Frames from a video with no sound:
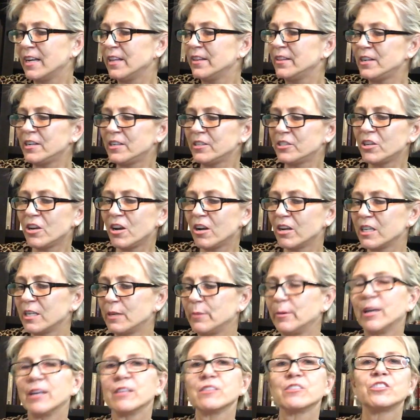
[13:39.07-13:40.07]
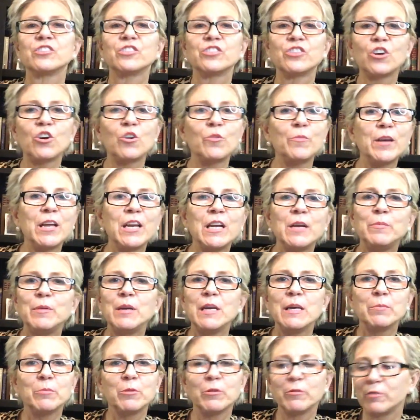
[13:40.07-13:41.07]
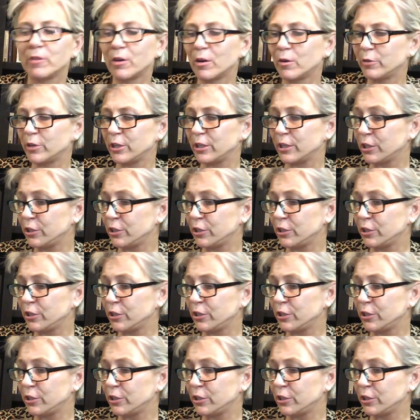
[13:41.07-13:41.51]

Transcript: They're talking about so many people voting,